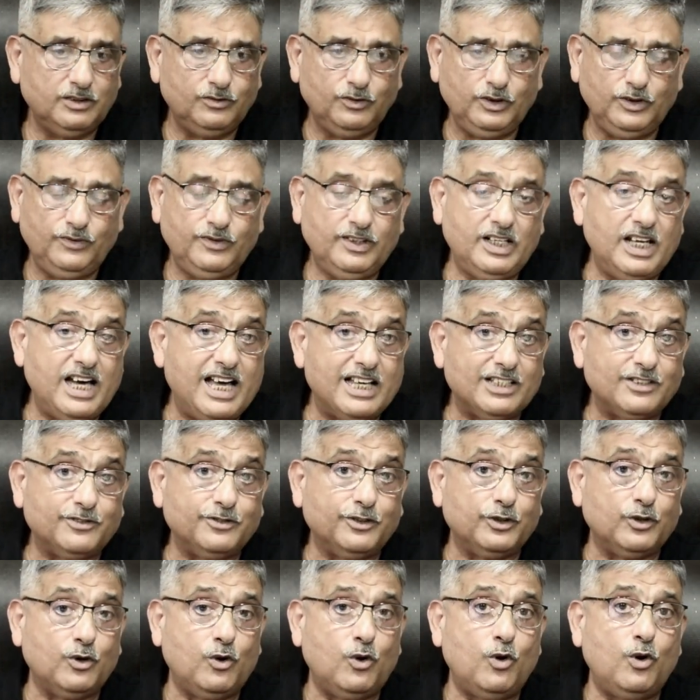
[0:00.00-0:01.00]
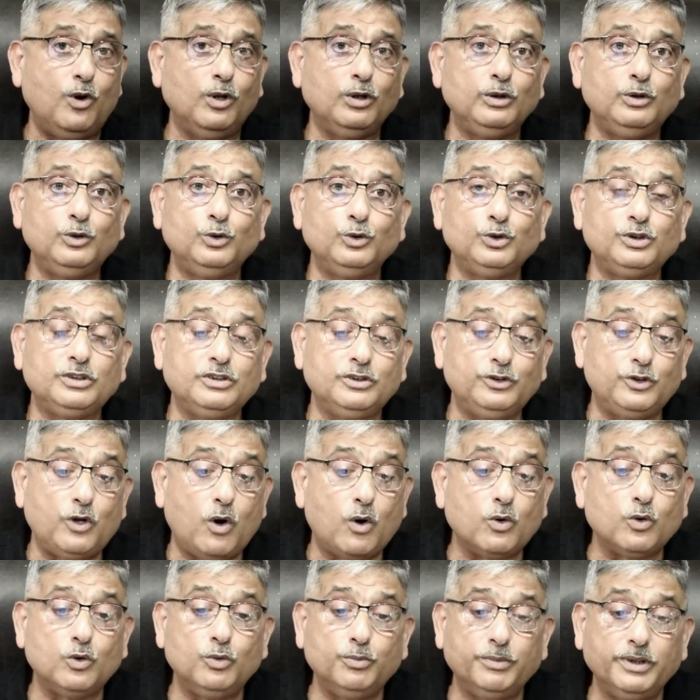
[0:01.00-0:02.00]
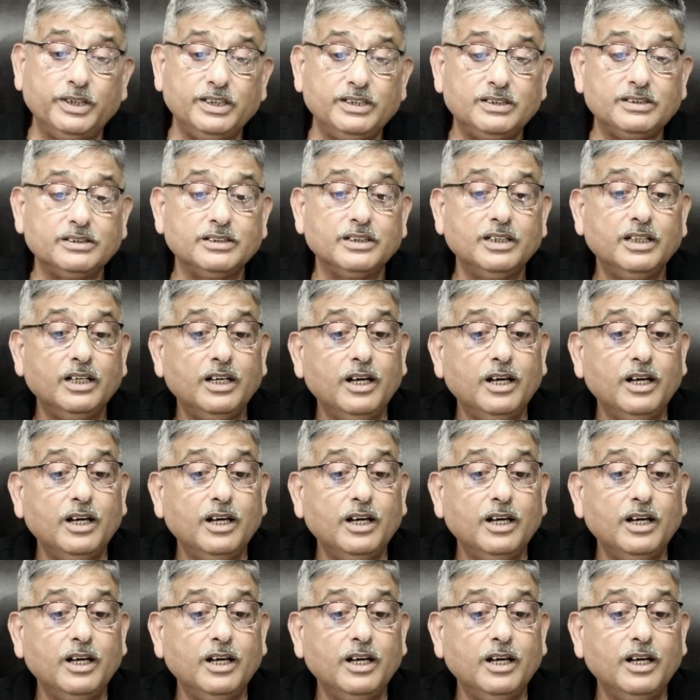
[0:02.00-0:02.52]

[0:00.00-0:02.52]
we will ask for all those documents,